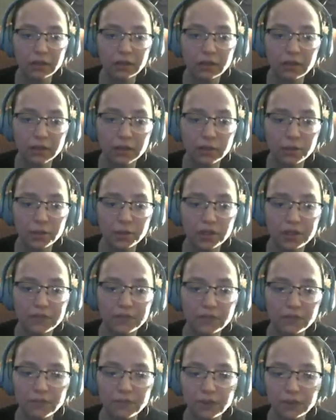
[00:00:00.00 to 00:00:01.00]
She'd
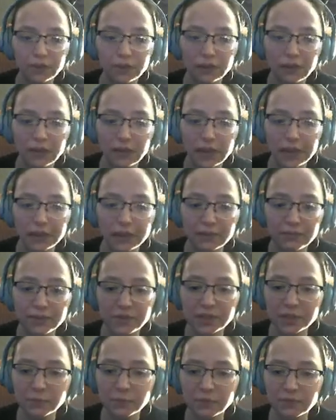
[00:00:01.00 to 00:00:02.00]
never felt the like of
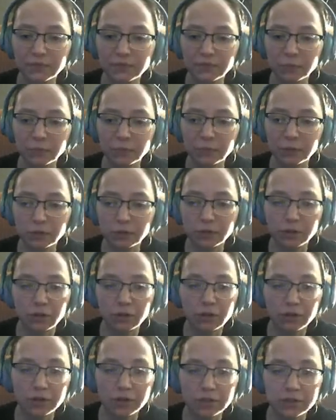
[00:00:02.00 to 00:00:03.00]
this before.
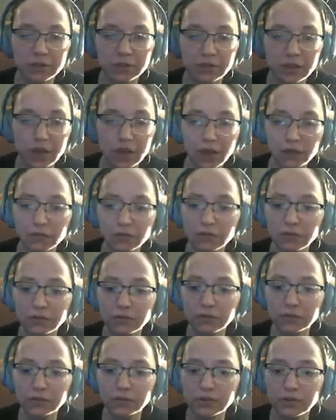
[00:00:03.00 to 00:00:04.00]
All these
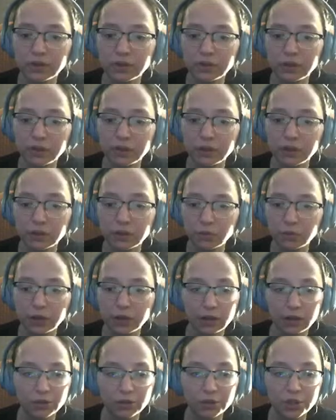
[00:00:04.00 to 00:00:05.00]
tunnels.
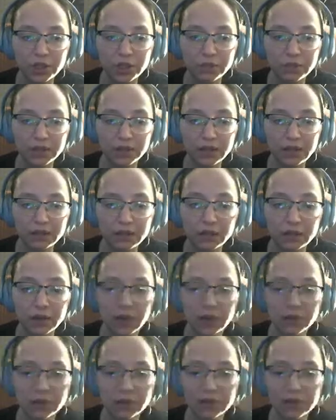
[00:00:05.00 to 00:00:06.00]
Well, she had been down here
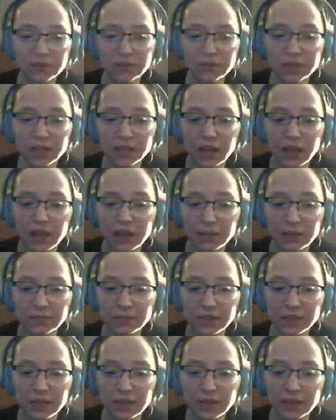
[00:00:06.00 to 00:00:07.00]
hundreds of times,
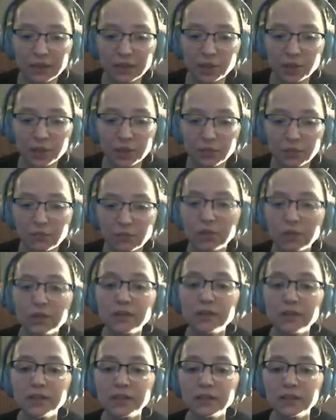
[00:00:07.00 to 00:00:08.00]
yet she
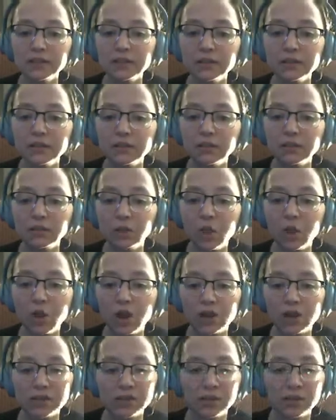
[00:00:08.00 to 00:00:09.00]
was
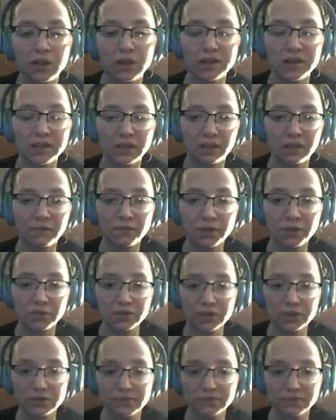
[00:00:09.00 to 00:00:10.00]
lost, confused,
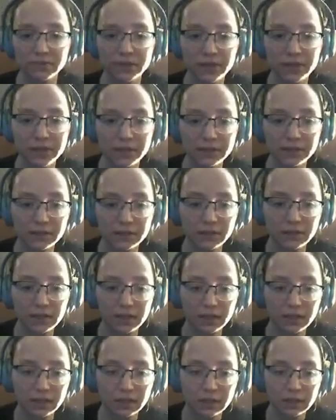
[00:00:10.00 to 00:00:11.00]
and afraid.
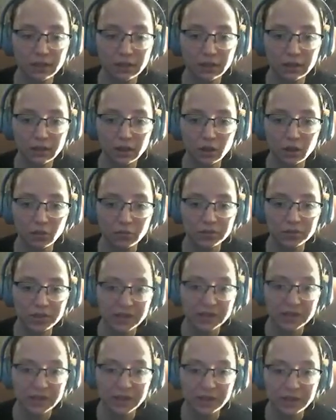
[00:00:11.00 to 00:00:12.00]
Oh, it was
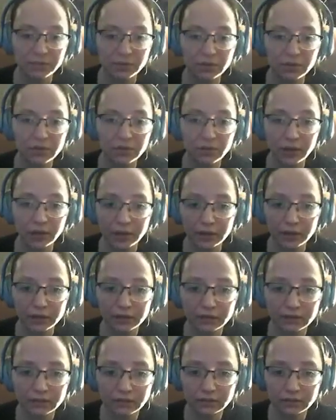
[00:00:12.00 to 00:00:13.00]
this table. Okay.
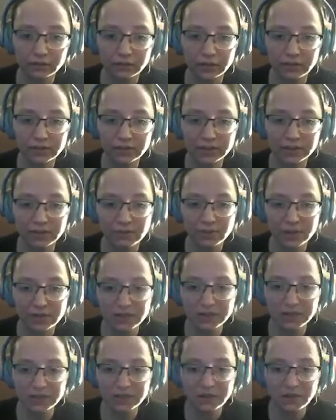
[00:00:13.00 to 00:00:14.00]
I was like,
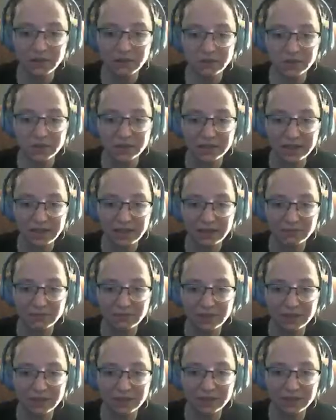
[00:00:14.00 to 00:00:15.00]
where's the note? I can't
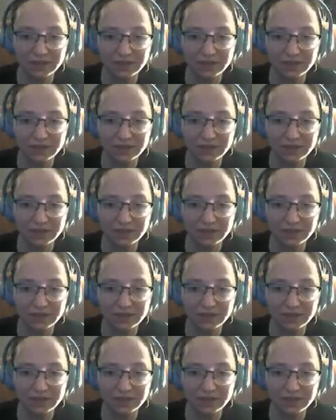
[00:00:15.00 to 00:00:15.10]
read it.